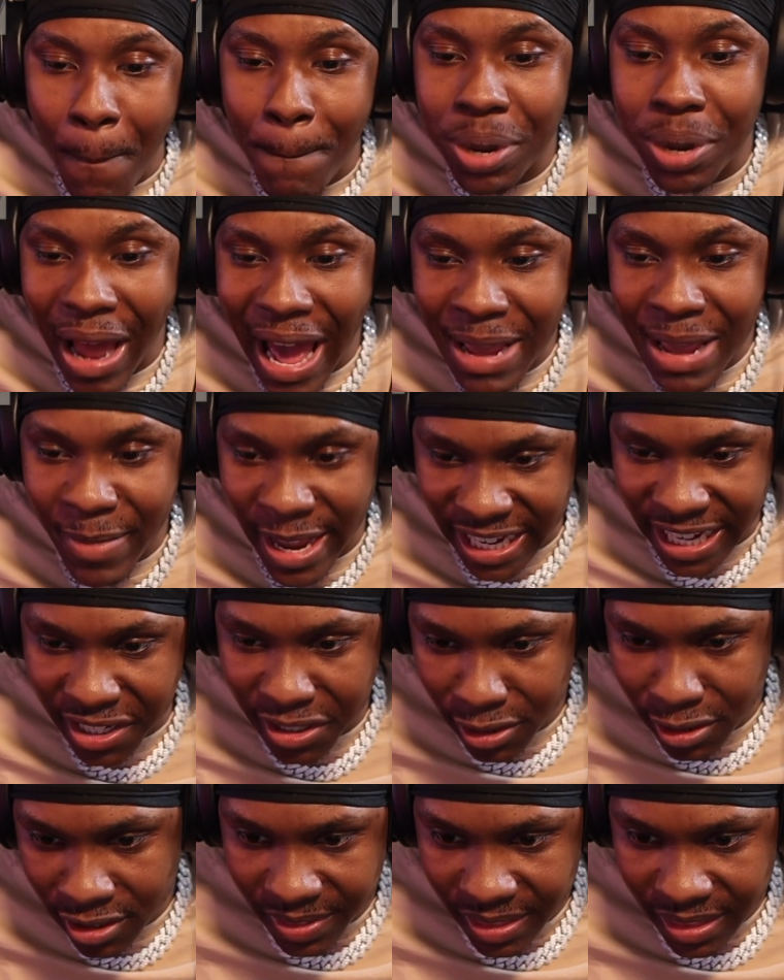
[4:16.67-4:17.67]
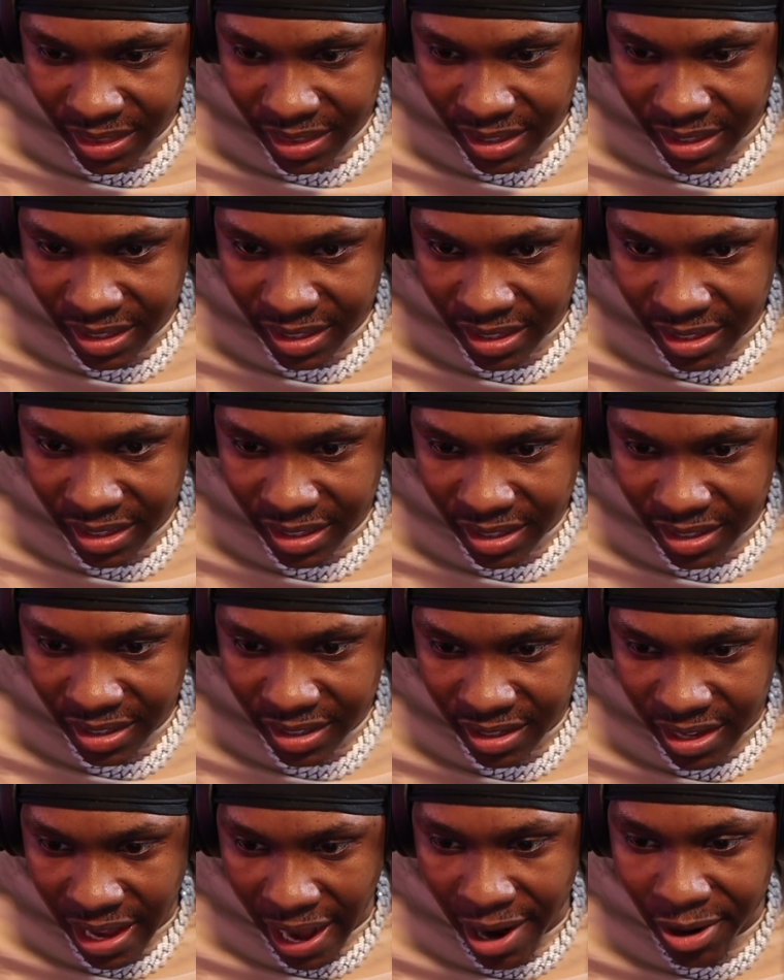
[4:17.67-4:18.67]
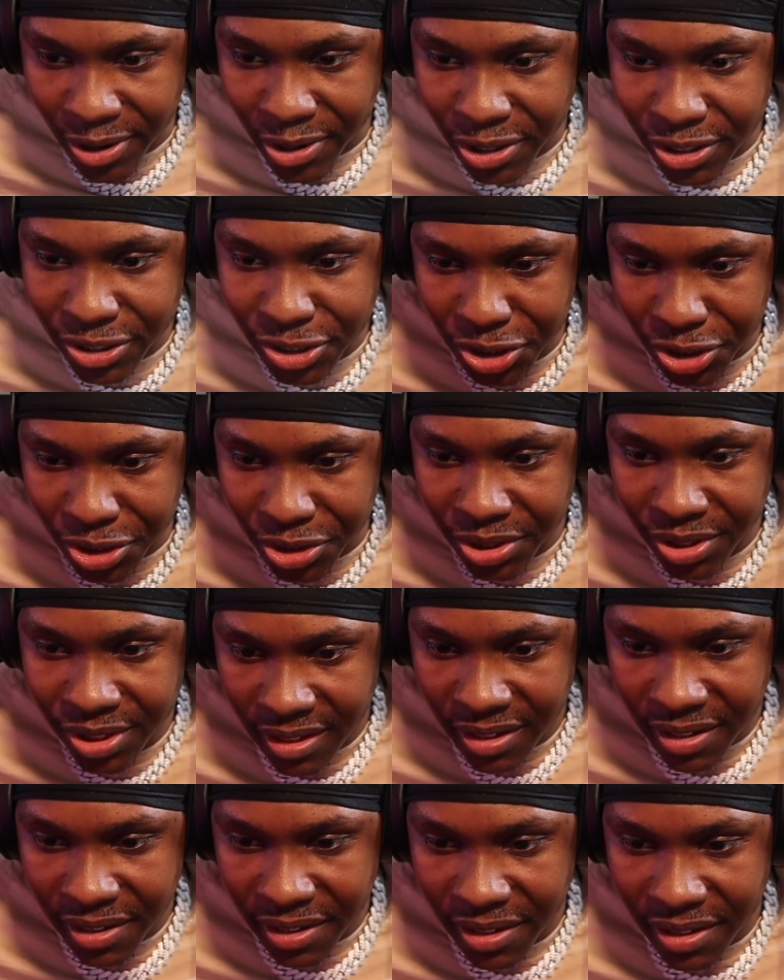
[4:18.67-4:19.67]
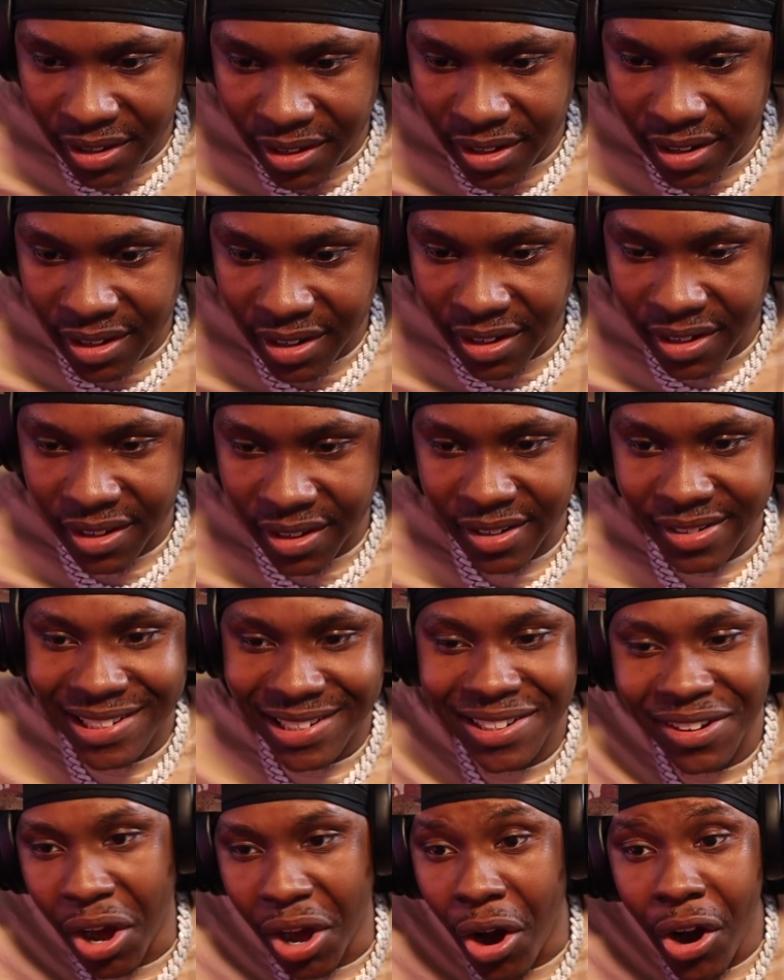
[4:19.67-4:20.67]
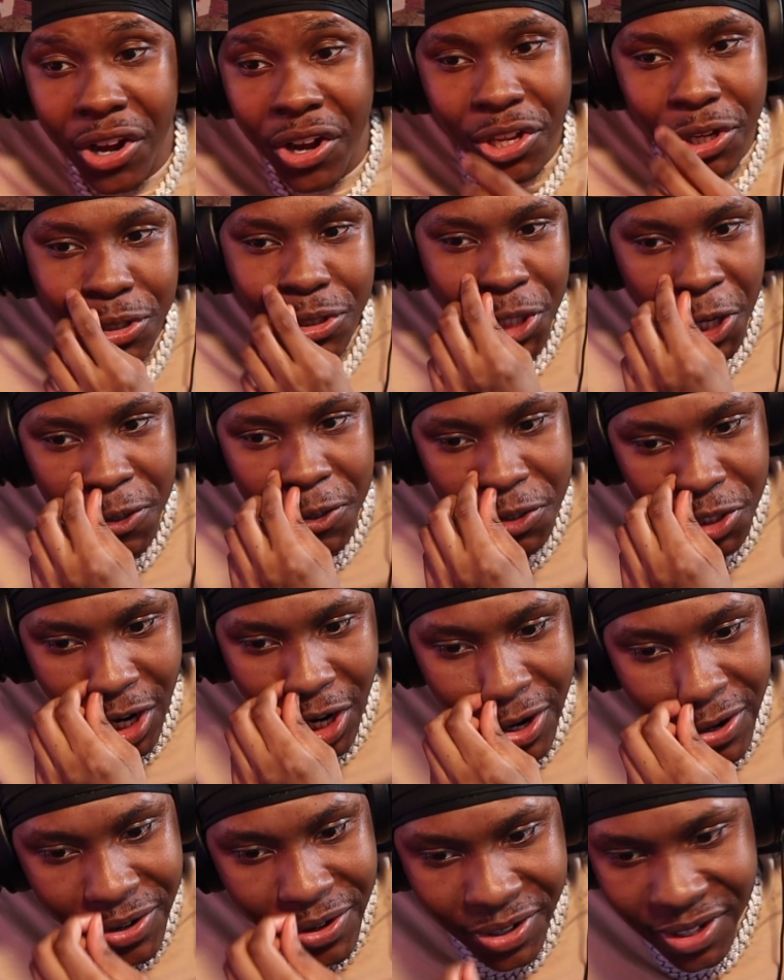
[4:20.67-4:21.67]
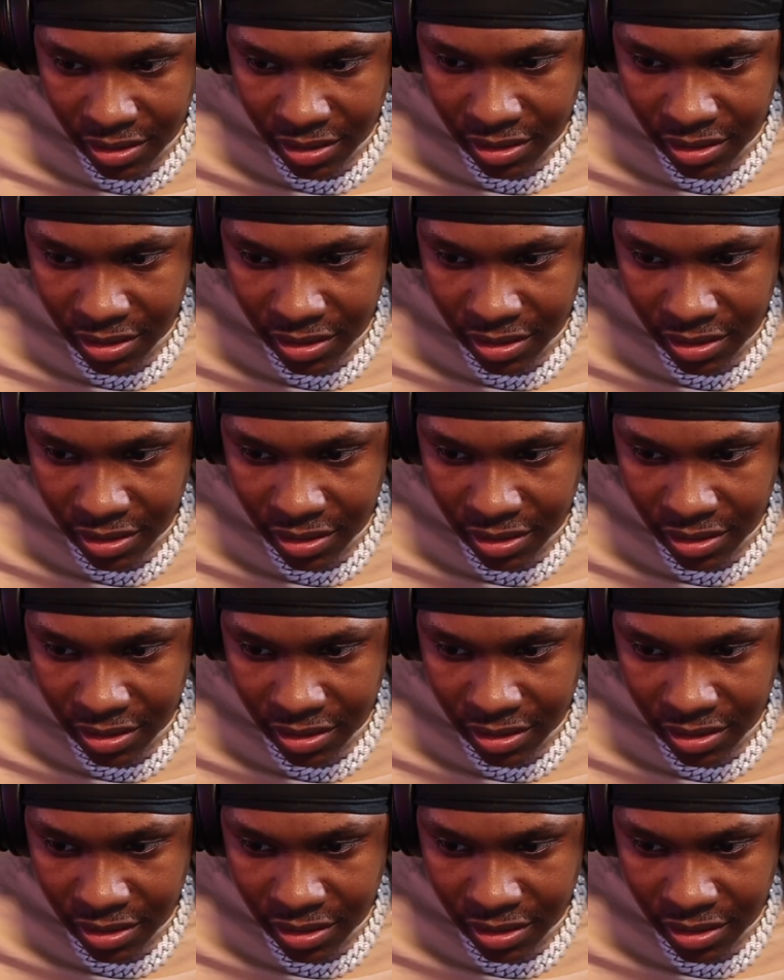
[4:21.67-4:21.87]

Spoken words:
Blimey. How could you? Are you JoJo?